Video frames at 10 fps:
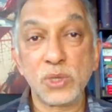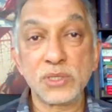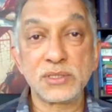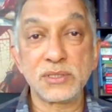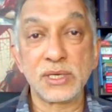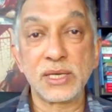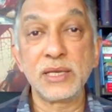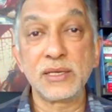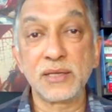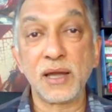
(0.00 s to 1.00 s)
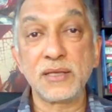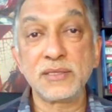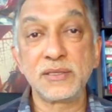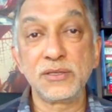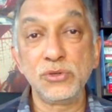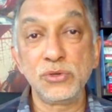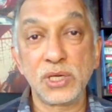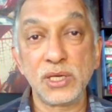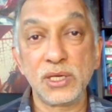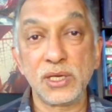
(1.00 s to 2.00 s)
once a king dies, the new
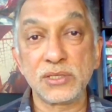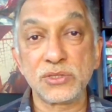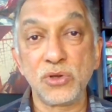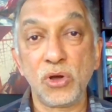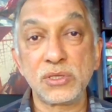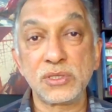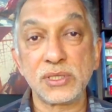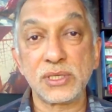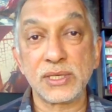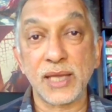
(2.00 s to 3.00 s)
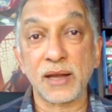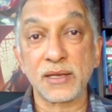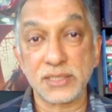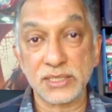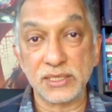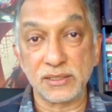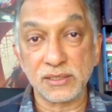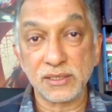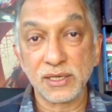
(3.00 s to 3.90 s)
king is not guaranteed.